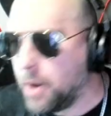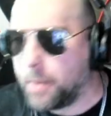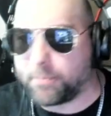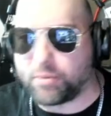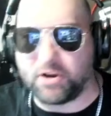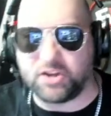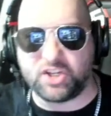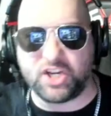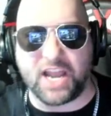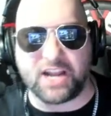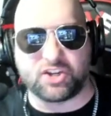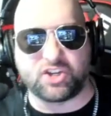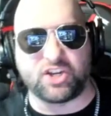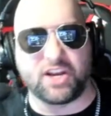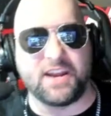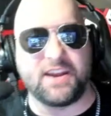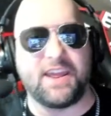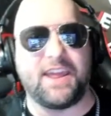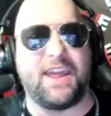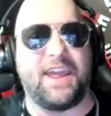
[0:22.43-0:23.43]

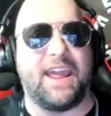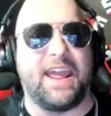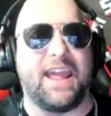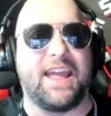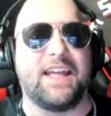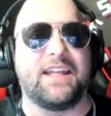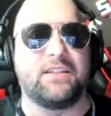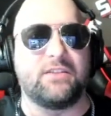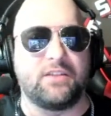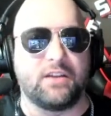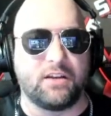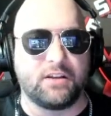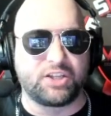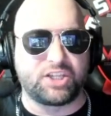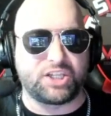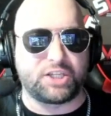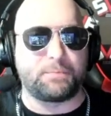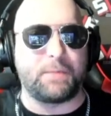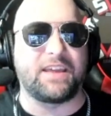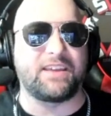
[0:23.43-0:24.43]
projection, and
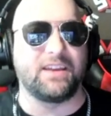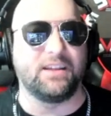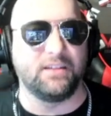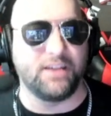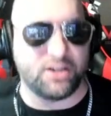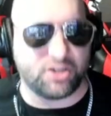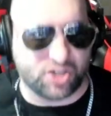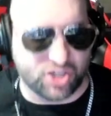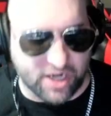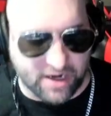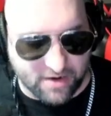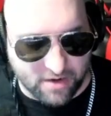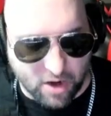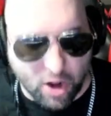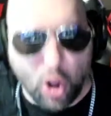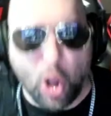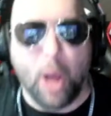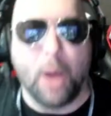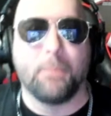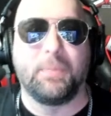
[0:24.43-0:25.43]
speculation.
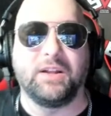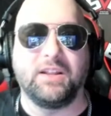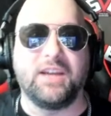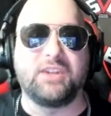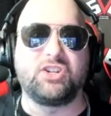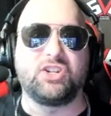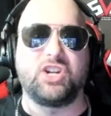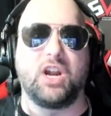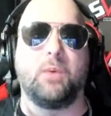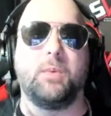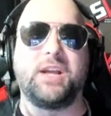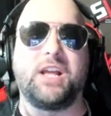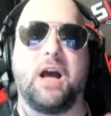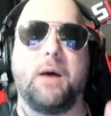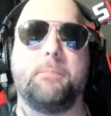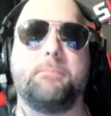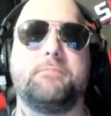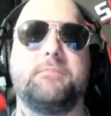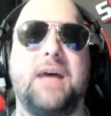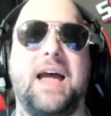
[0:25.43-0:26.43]
But ladies and gentlemen, we
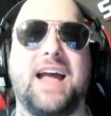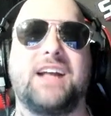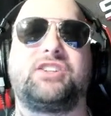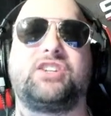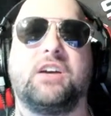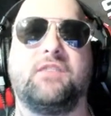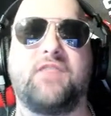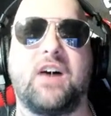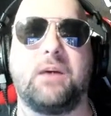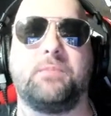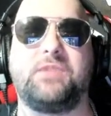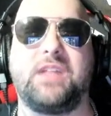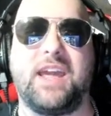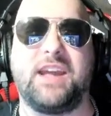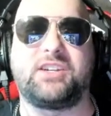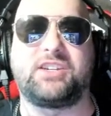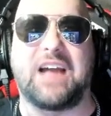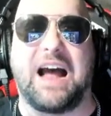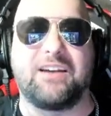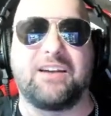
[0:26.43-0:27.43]
got massive
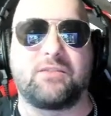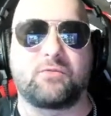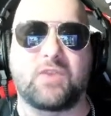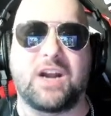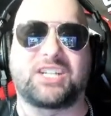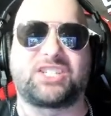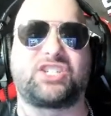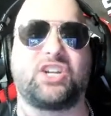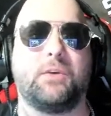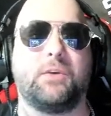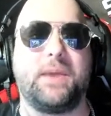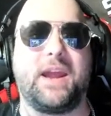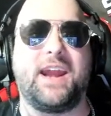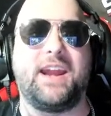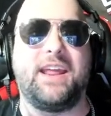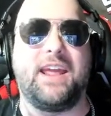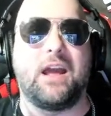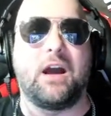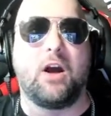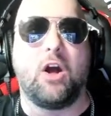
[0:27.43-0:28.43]
updates on
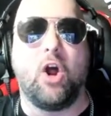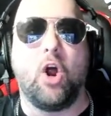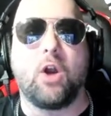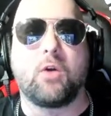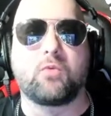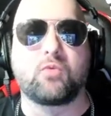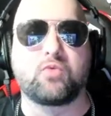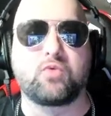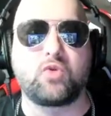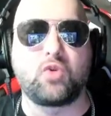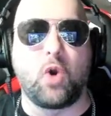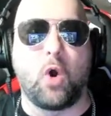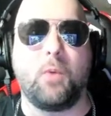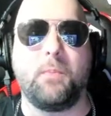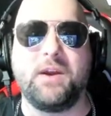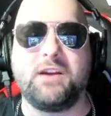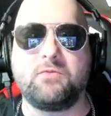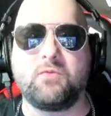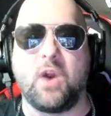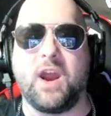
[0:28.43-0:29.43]
WrestleMania,
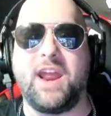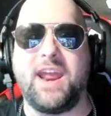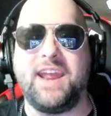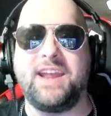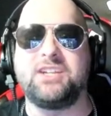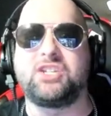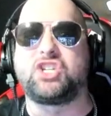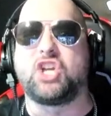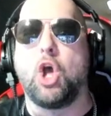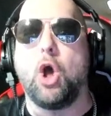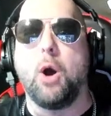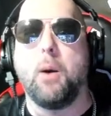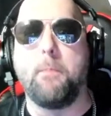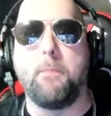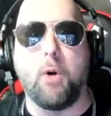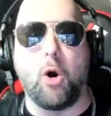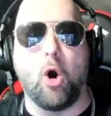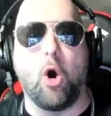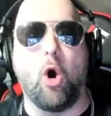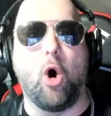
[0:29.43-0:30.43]
Roman Reigns,
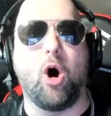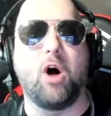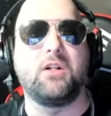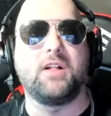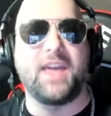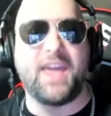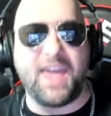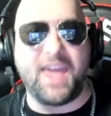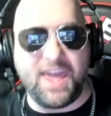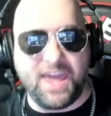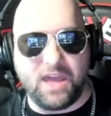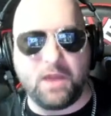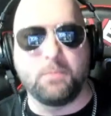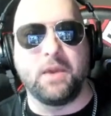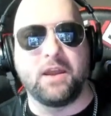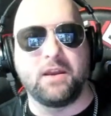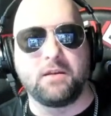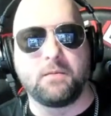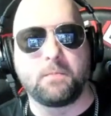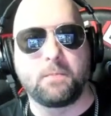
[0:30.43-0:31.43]
Paul
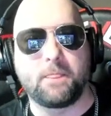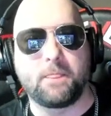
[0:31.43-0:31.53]
Heyman,